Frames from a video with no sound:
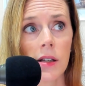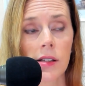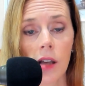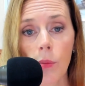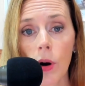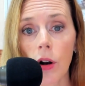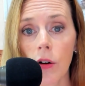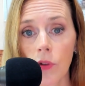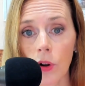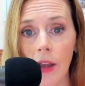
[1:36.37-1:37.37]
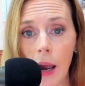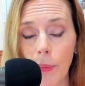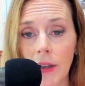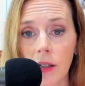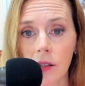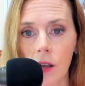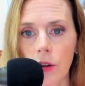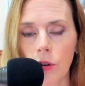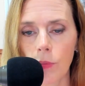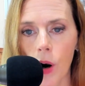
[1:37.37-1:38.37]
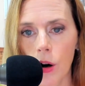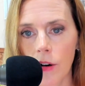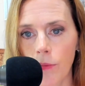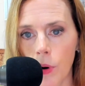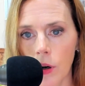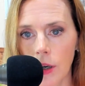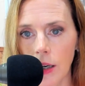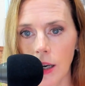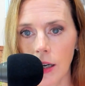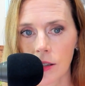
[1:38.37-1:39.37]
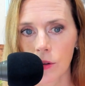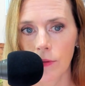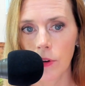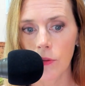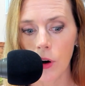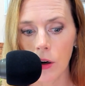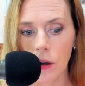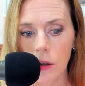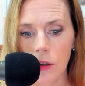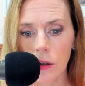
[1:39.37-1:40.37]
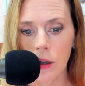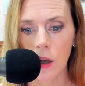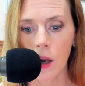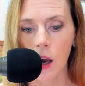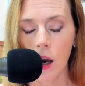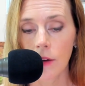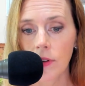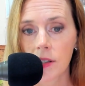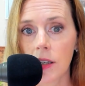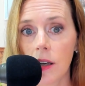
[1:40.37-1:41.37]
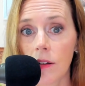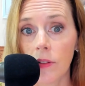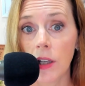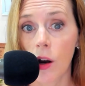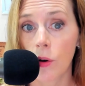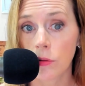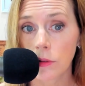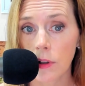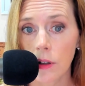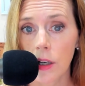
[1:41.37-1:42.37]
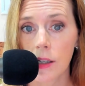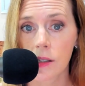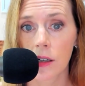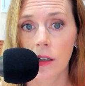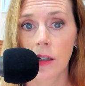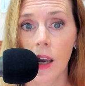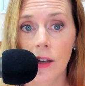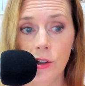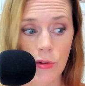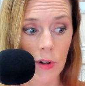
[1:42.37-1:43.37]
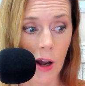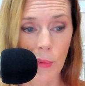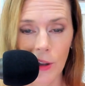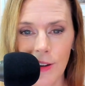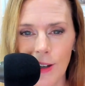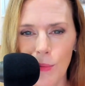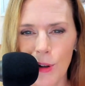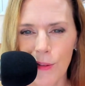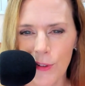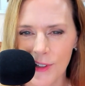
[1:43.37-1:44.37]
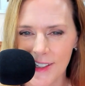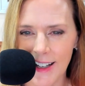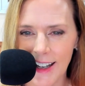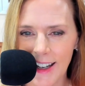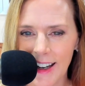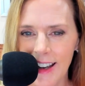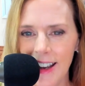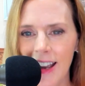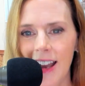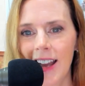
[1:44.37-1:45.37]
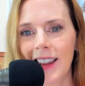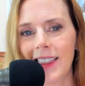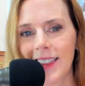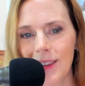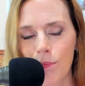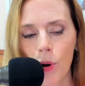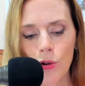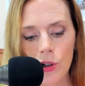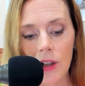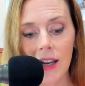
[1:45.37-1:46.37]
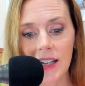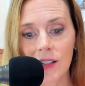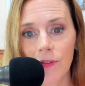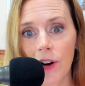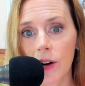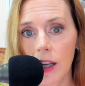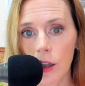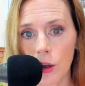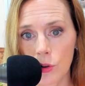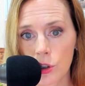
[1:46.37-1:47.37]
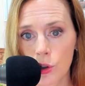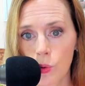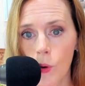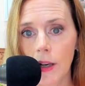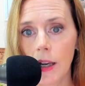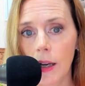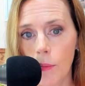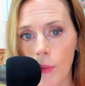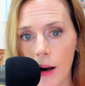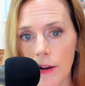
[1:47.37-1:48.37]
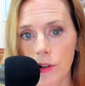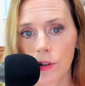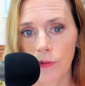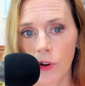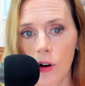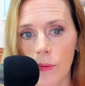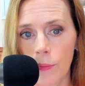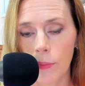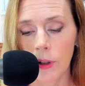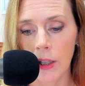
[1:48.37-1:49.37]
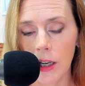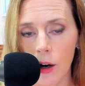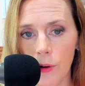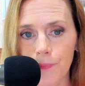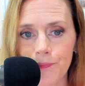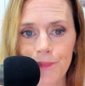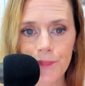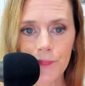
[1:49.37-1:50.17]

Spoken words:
somewhat overlapping the southern part of Burgundy. So if you've heard of the city of Lyon, is a gastronomically beautiful city. The Beaujolais is very close, 20 miles from Lyon.